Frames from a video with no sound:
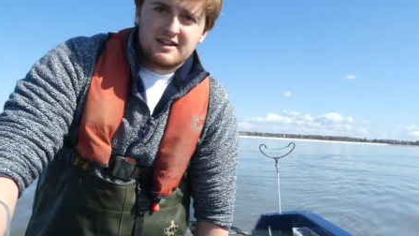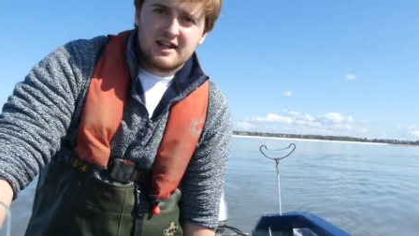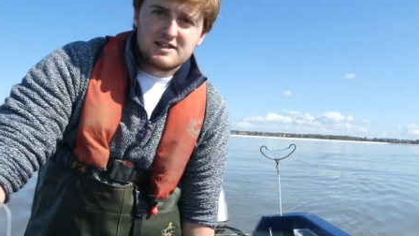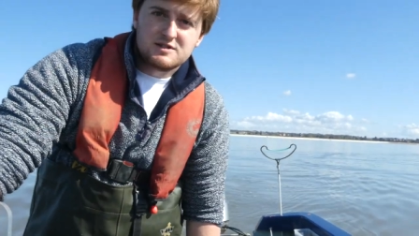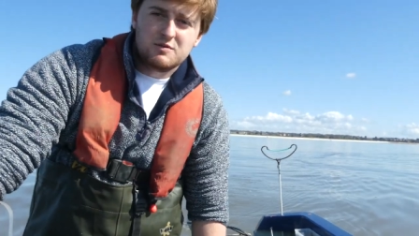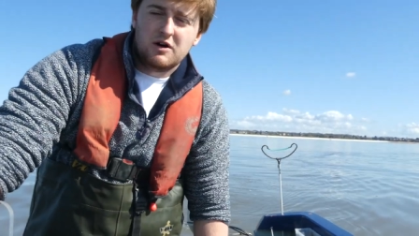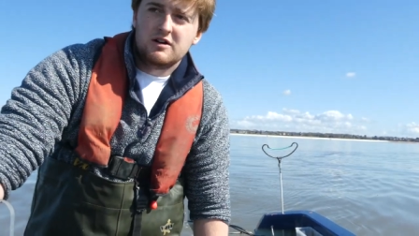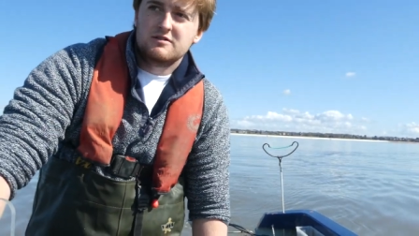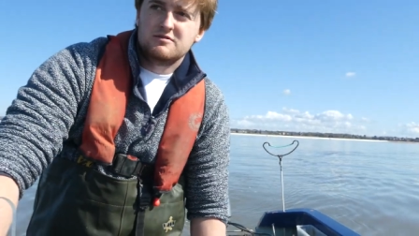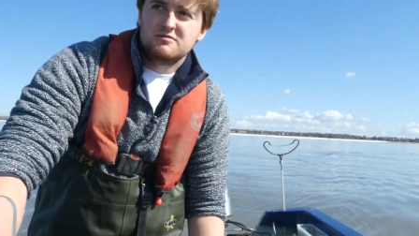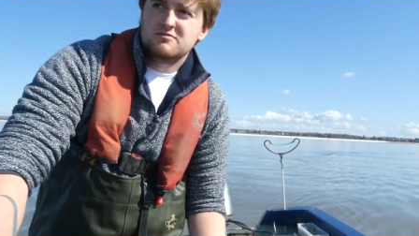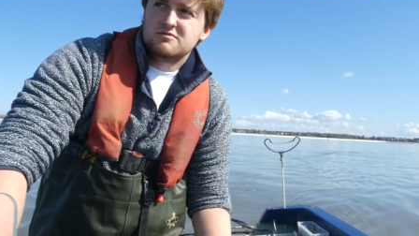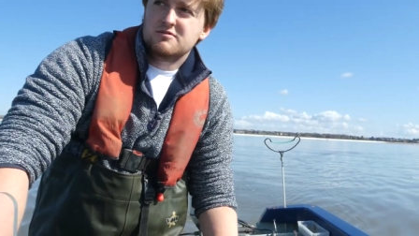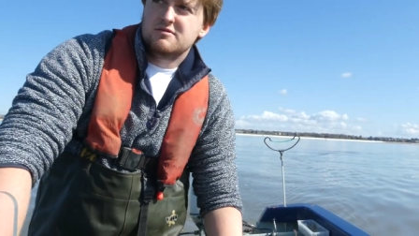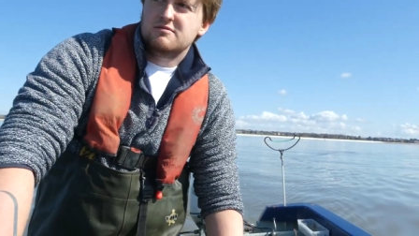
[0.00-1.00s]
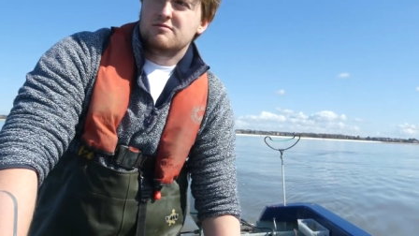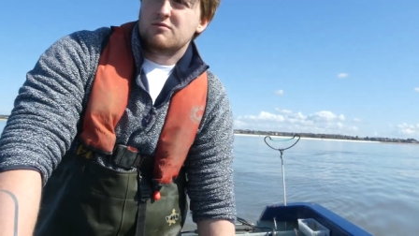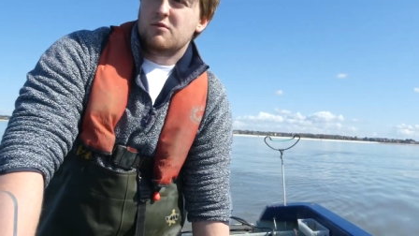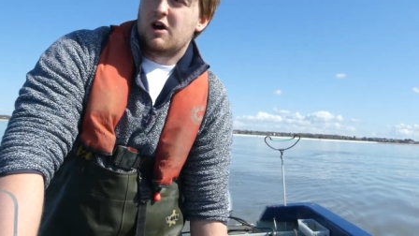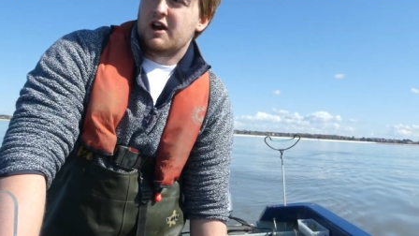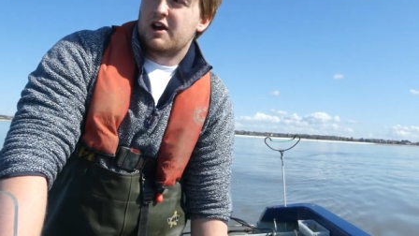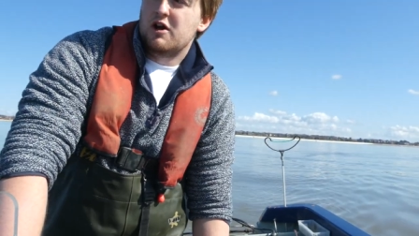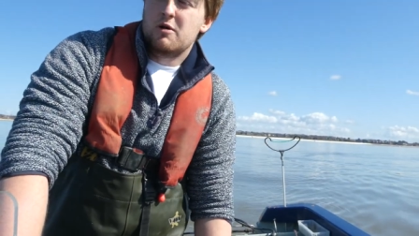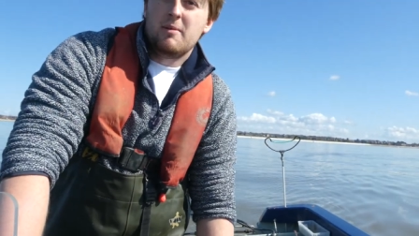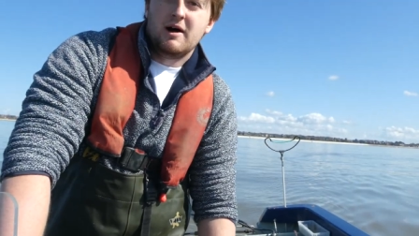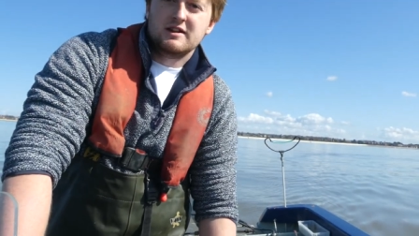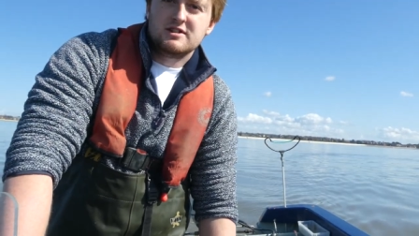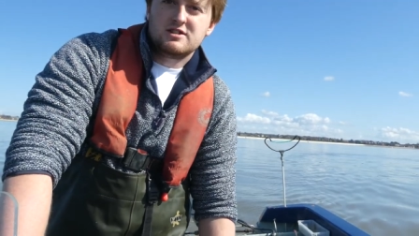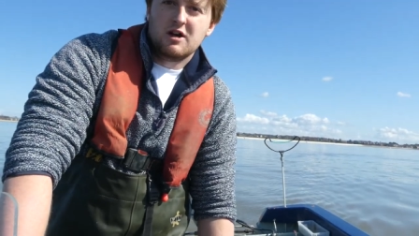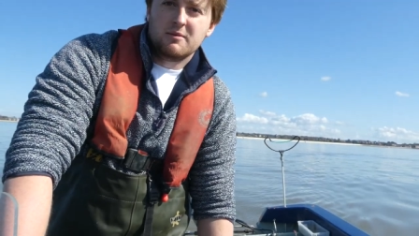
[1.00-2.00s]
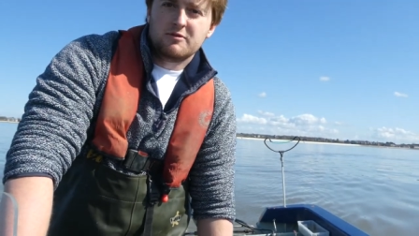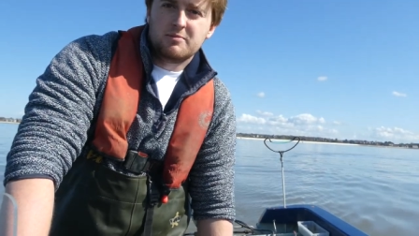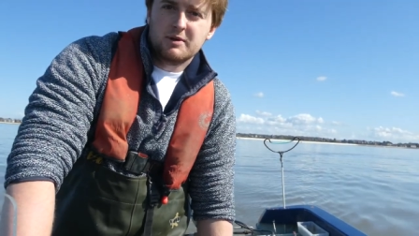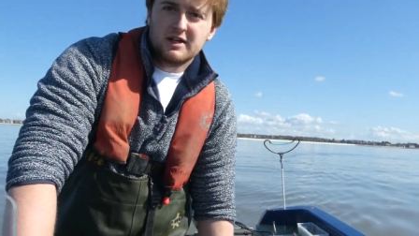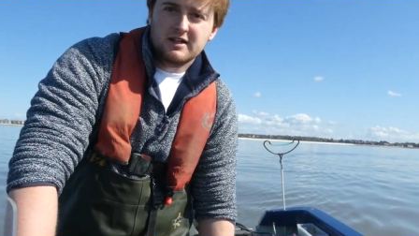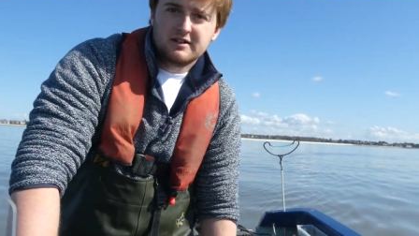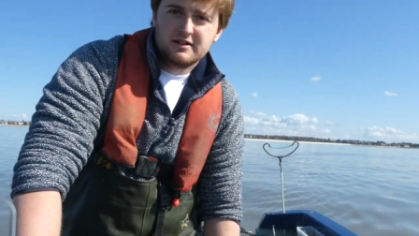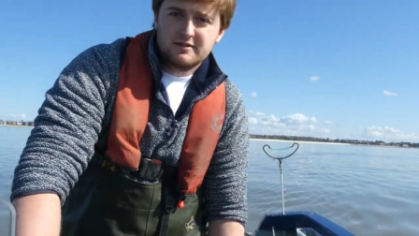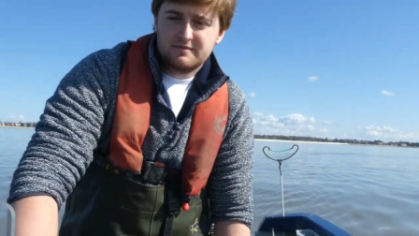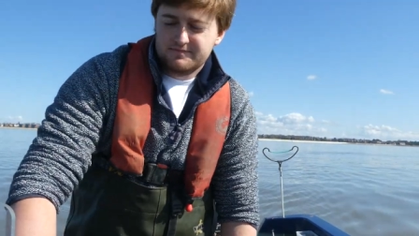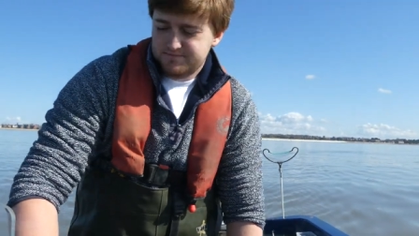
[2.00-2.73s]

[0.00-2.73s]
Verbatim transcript: that's what, what I know about the top speed.